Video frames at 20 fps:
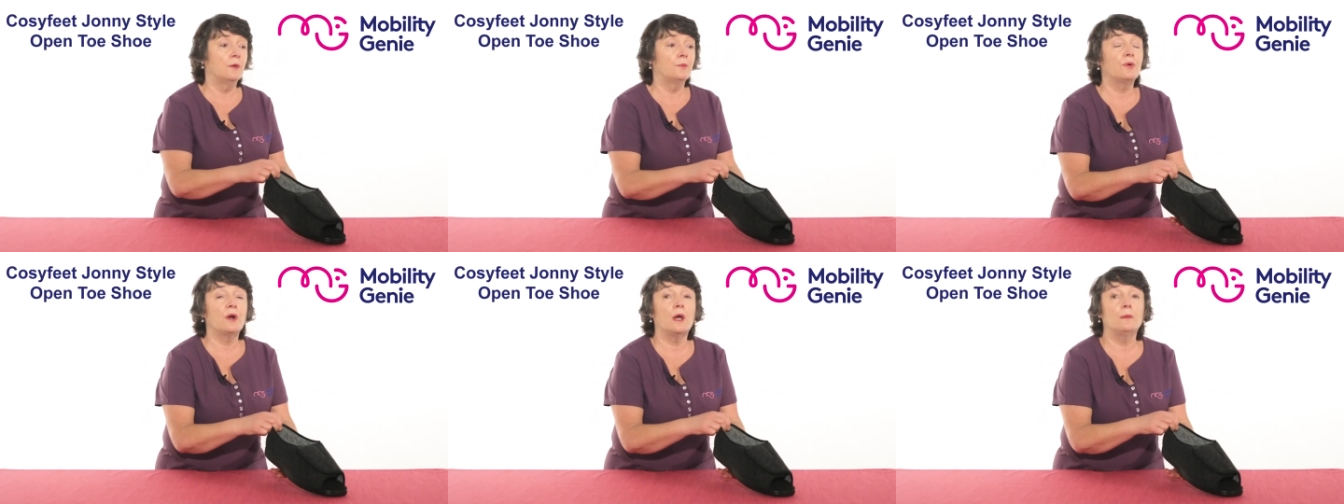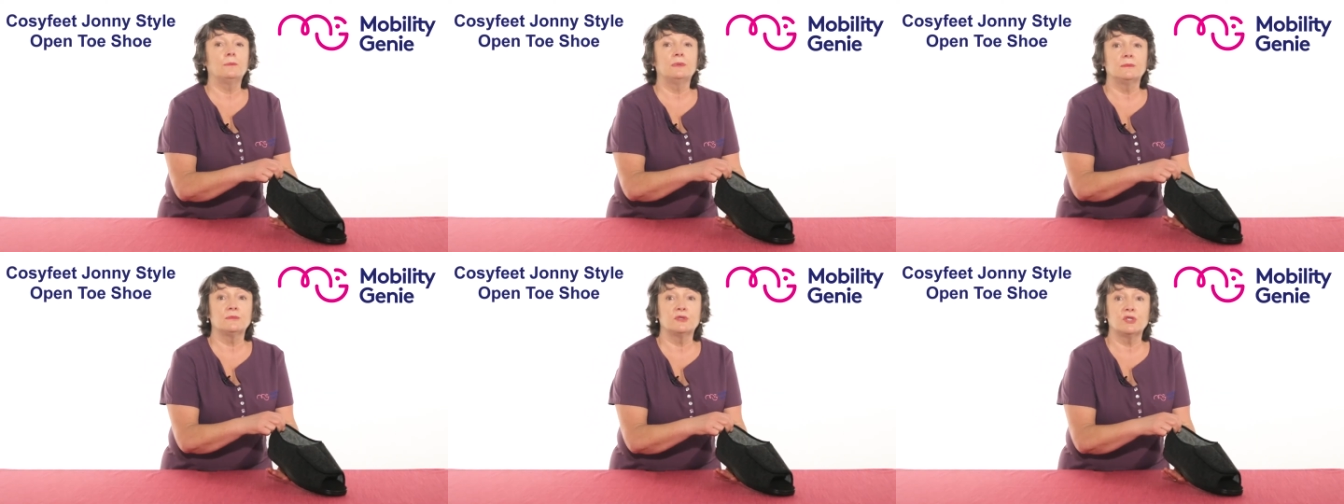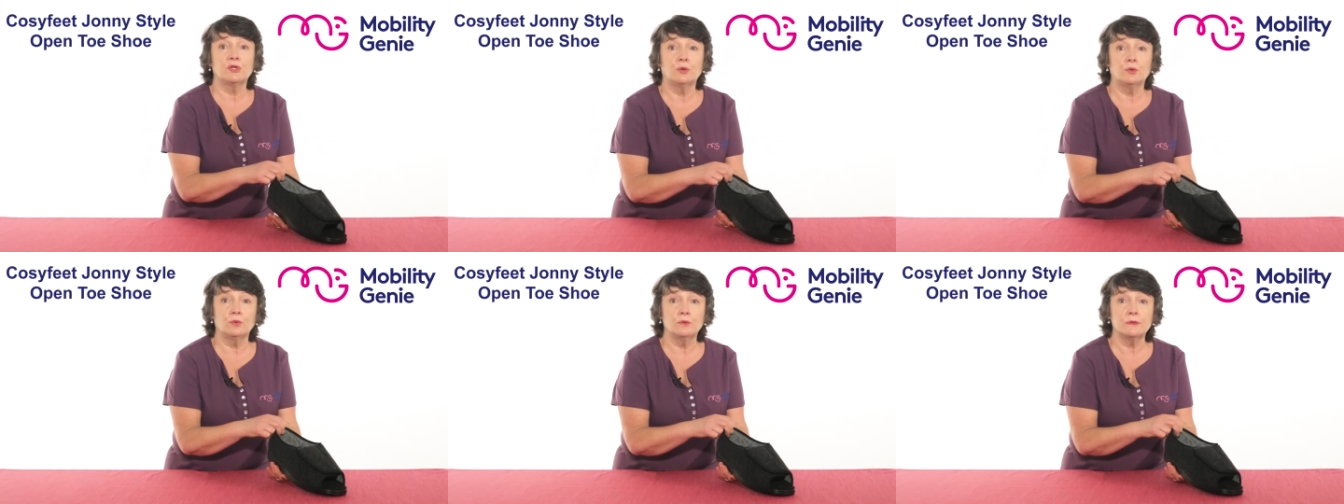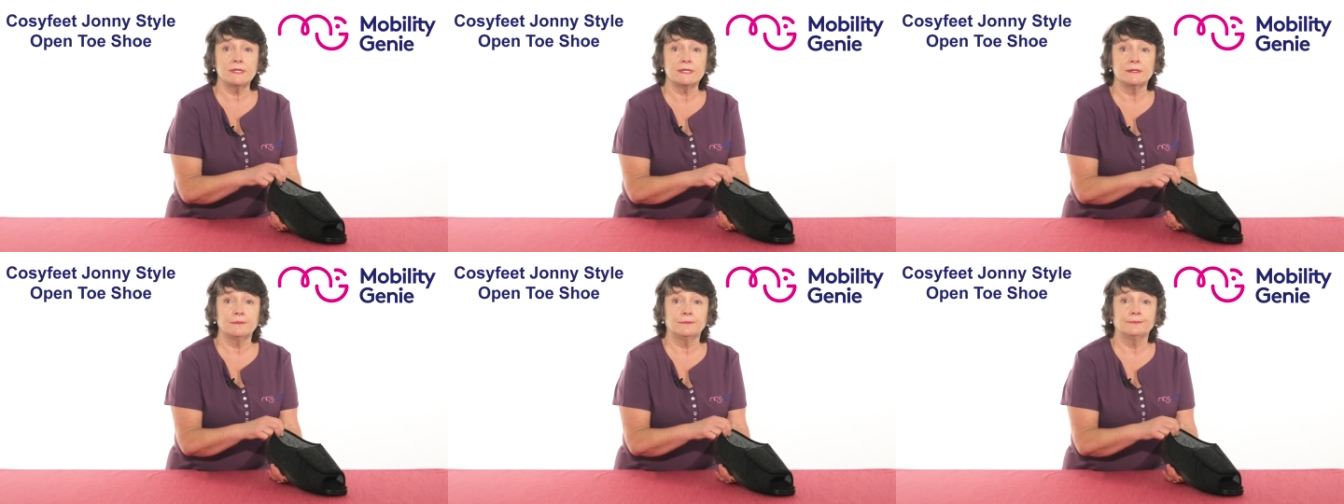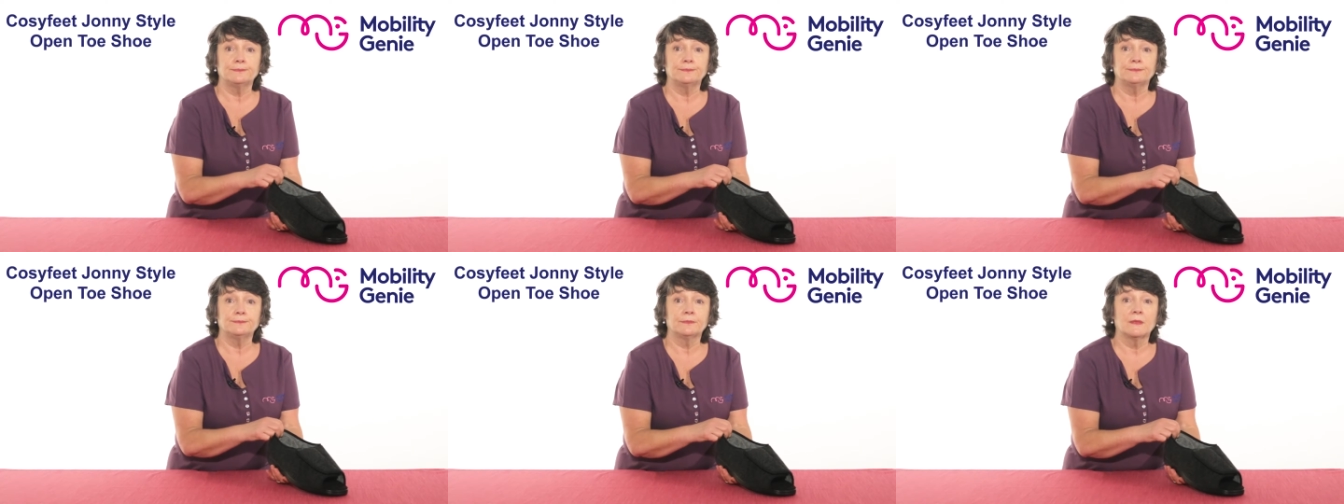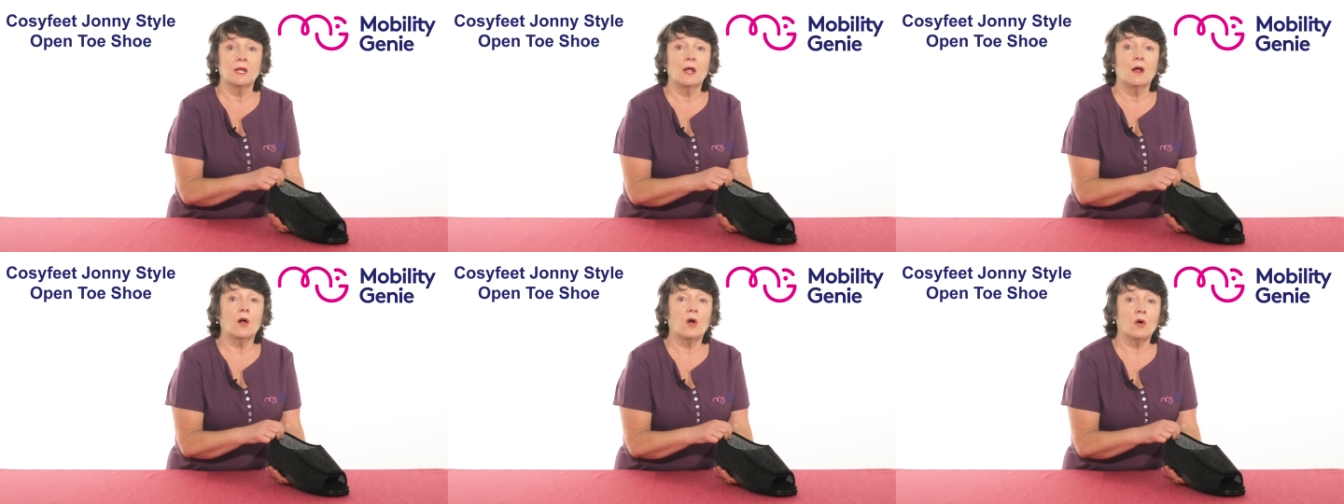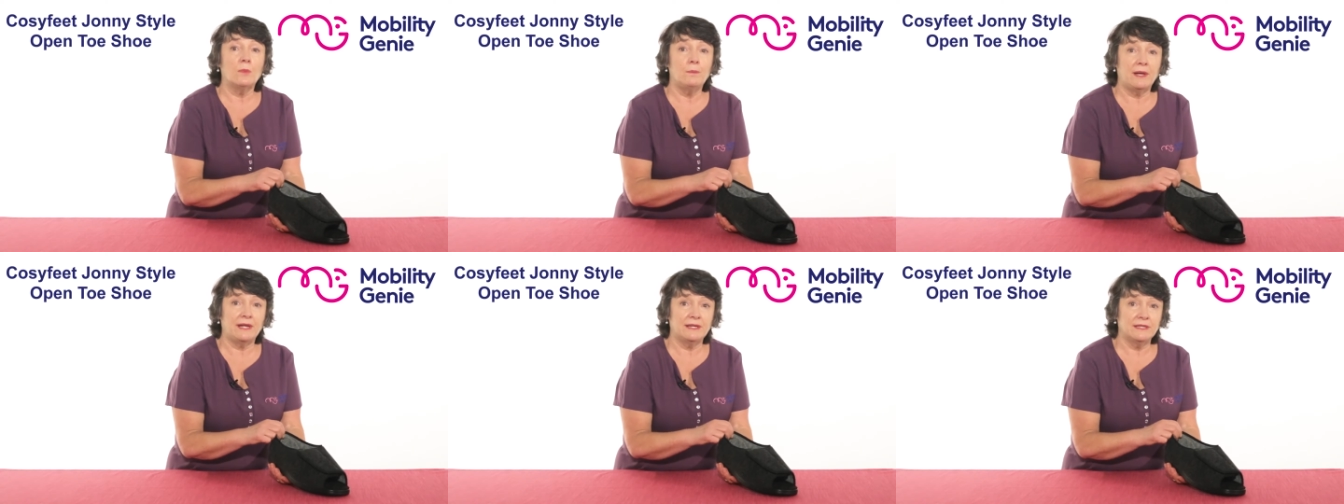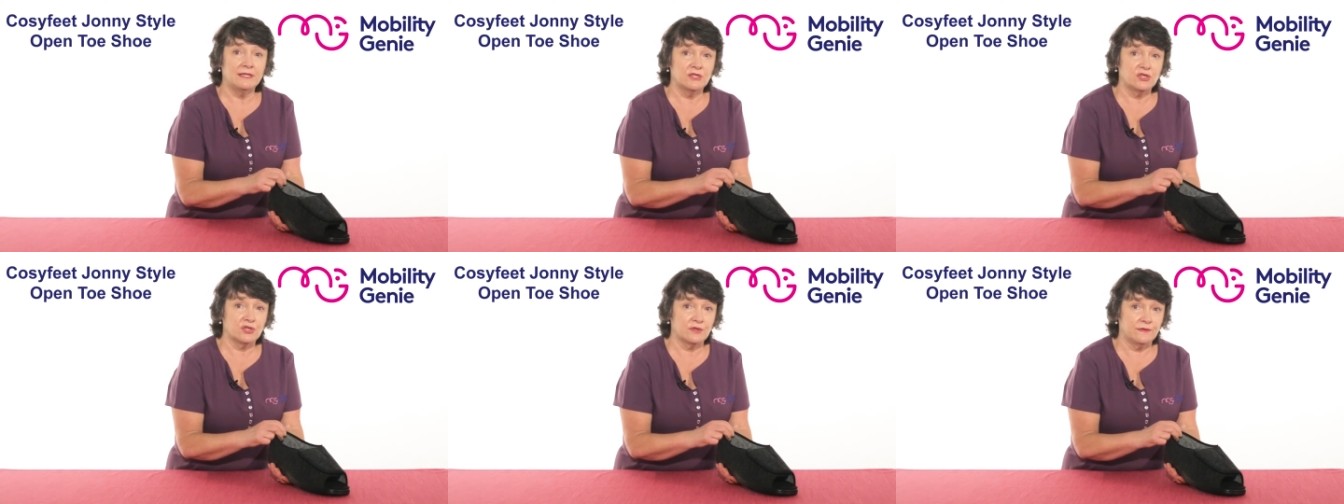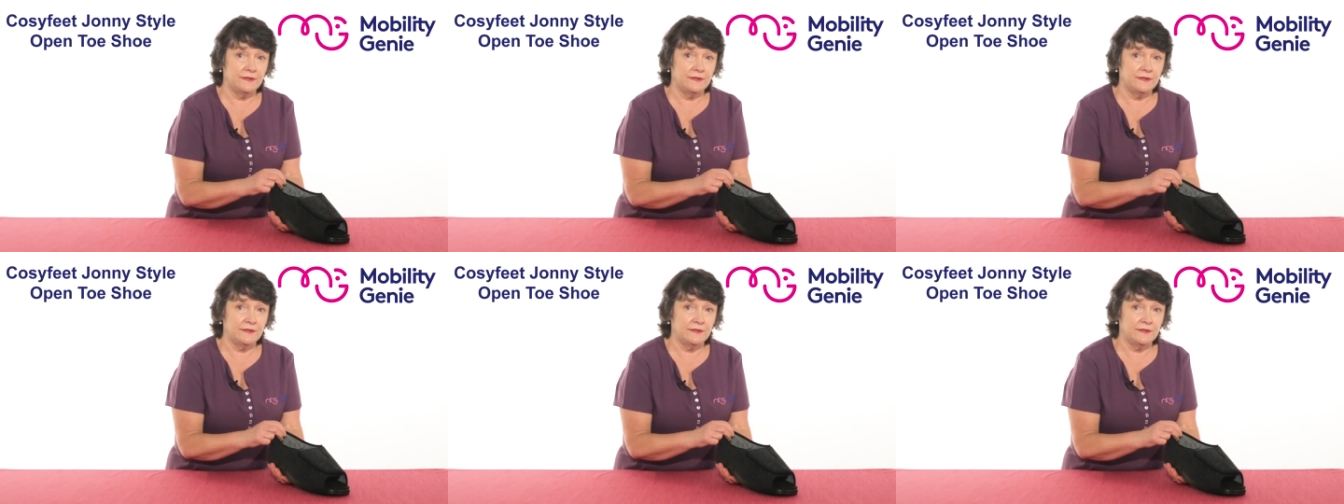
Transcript: problem toes or bandaged